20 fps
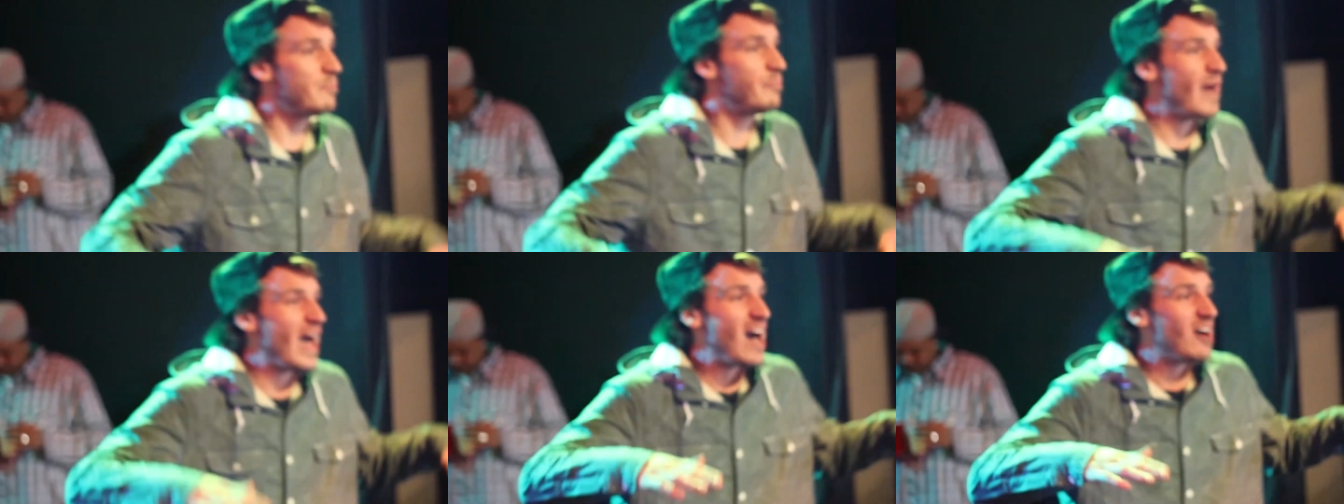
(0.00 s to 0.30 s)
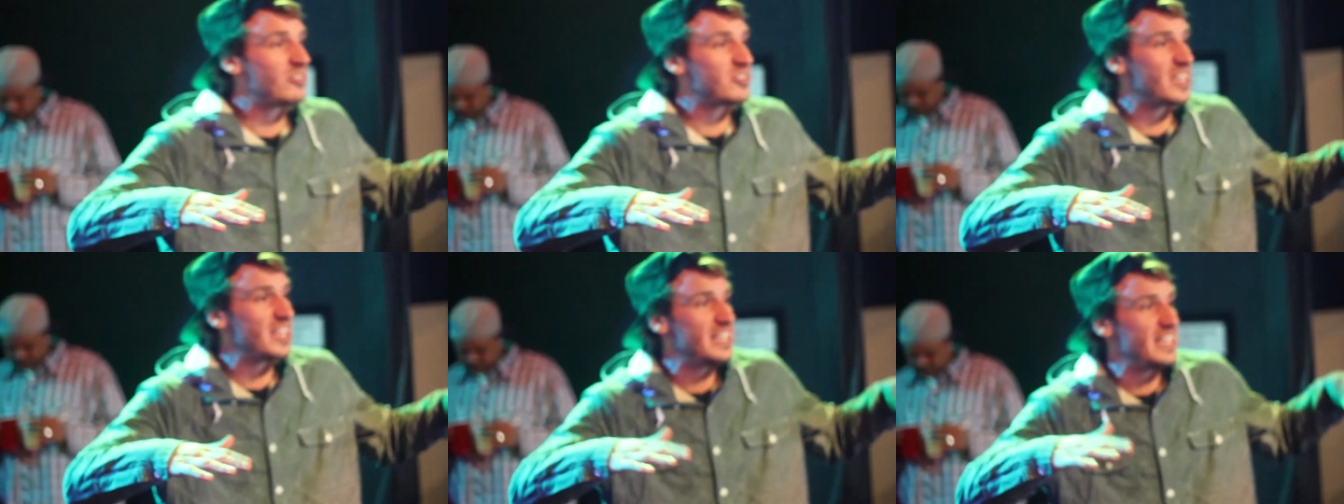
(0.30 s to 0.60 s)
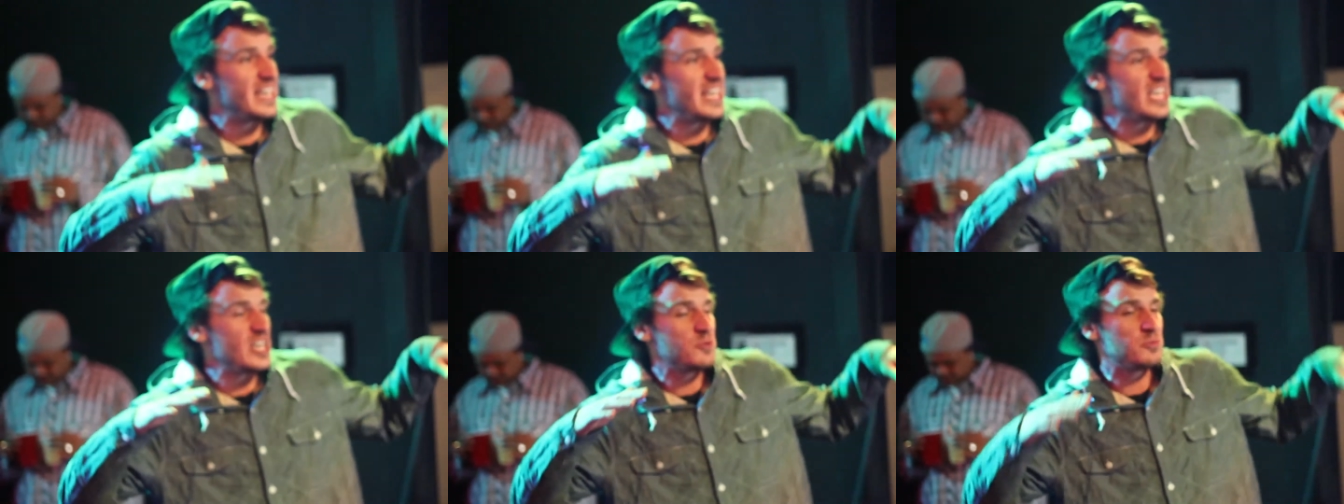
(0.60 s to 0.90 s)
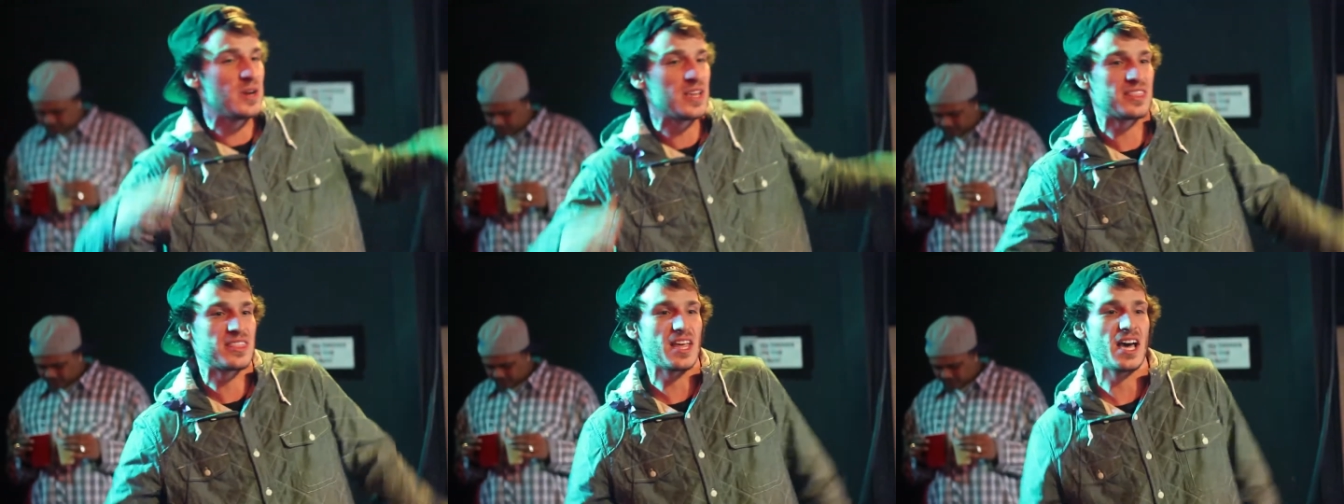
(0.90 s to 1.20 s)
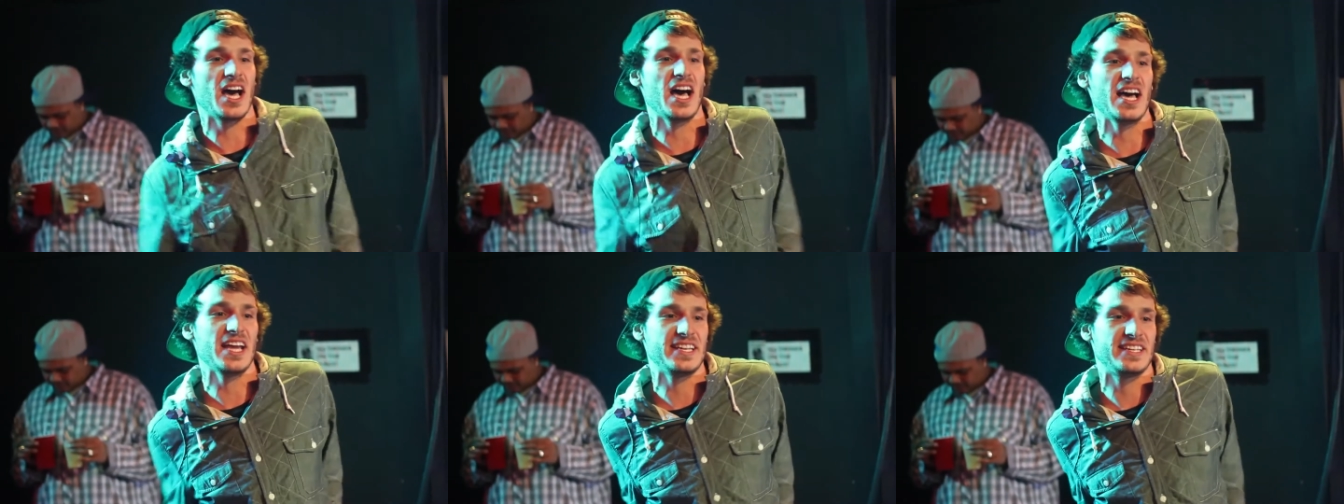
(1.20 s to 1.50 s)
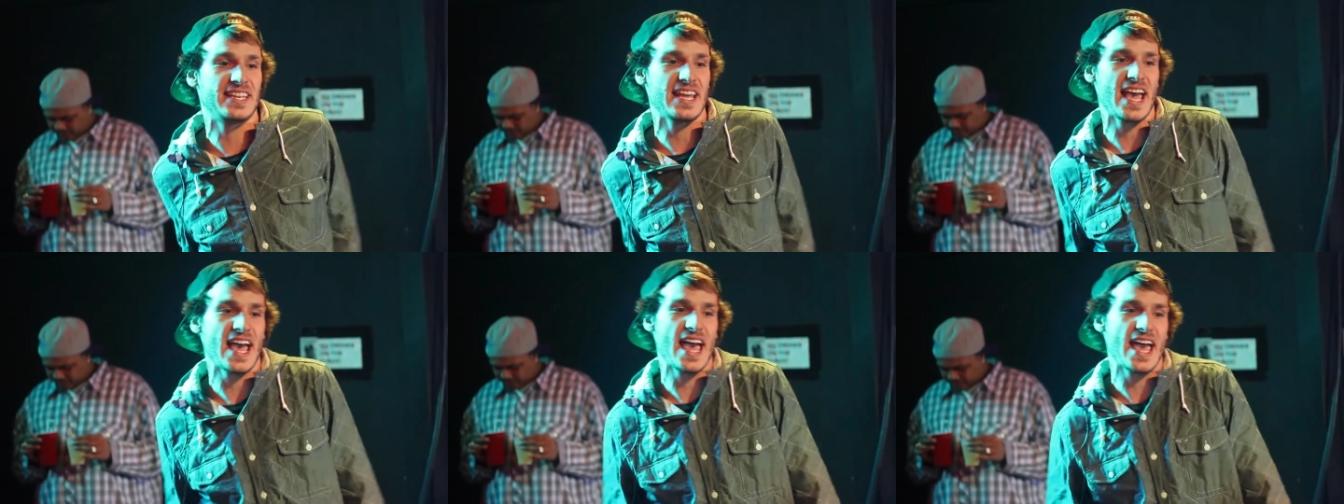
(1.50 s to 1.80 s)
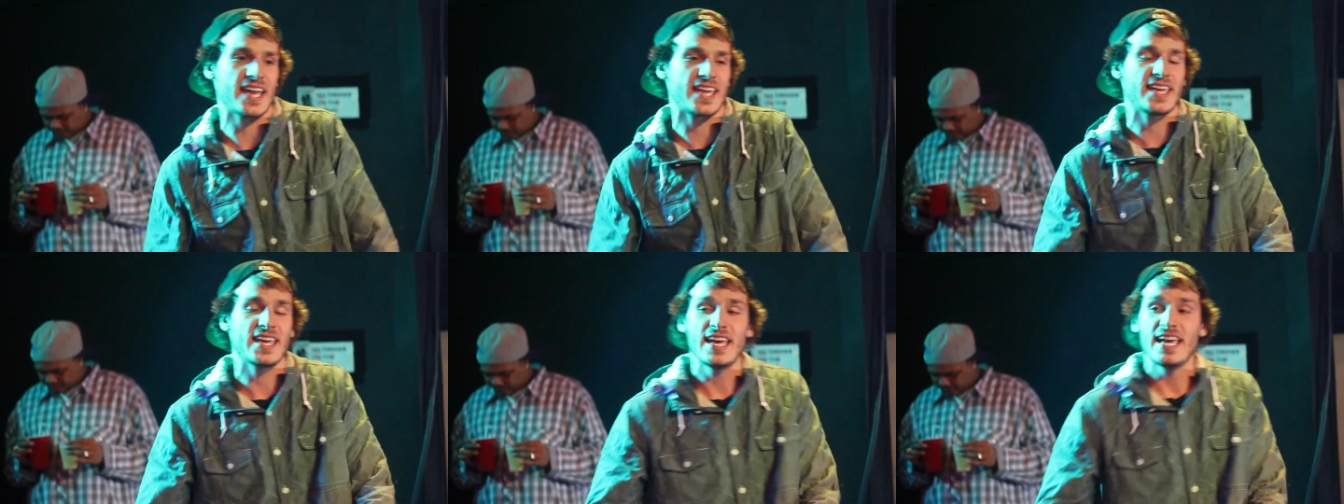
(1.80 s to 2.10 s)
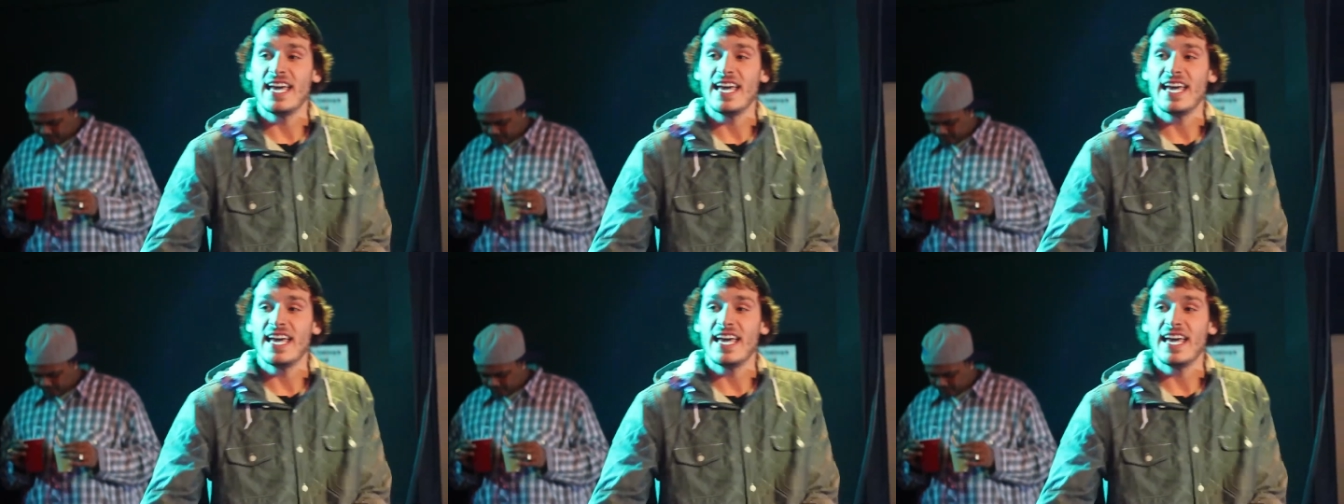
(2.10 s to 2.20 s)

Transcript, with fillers: Balcony with a deck.